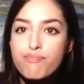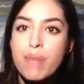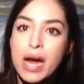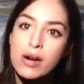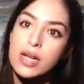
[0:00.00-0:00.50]

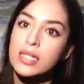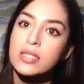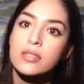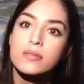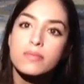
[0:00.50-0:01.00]

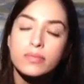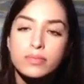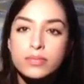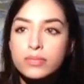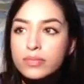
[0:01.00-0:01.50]
Paris,
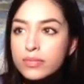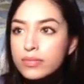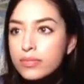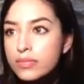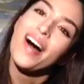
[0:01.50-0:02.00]

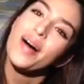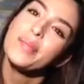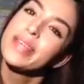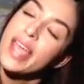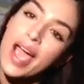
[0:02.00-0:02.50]

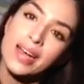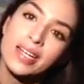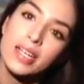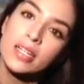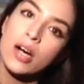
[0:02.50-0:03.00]

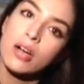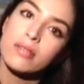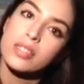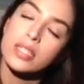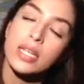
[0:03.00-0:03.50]
Canada,
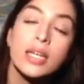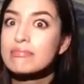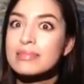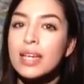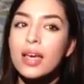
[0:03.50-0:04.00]
obviously.
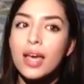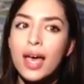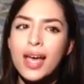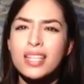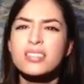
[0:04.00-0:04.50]

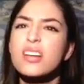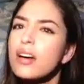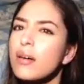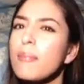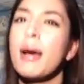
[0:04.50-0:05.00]
And
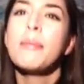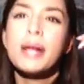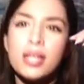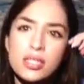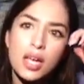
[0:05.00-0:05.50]
my
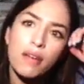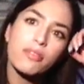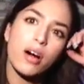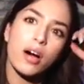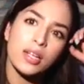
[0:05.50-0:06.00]
parents have
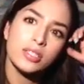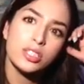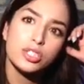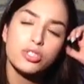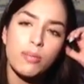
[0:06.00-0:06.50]
gone
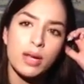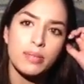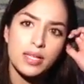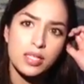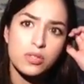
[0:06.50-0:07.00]
to so many
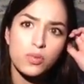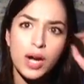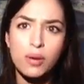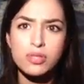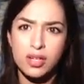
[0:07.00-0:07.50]
places when
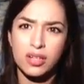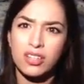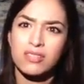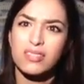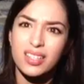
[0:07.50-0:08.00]
I was younger.
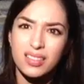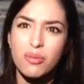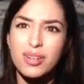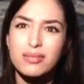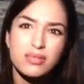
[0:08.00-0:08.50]
Like, they
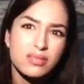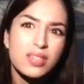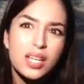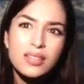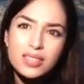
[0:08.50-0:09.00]
went
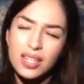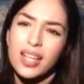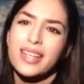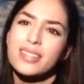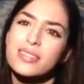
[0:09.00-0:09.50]
to
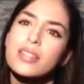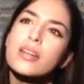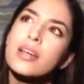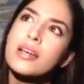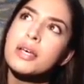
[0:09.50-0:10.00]
like
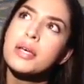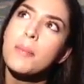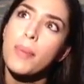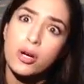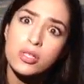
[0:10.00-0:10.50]

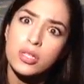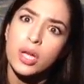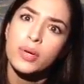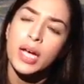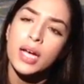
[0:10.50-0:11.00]

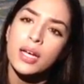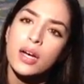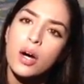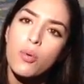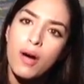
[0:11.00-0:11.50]
Barcelona,
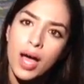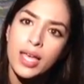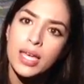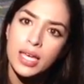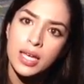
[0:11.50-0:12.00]

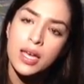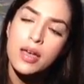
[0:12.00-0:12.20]
Hawaii,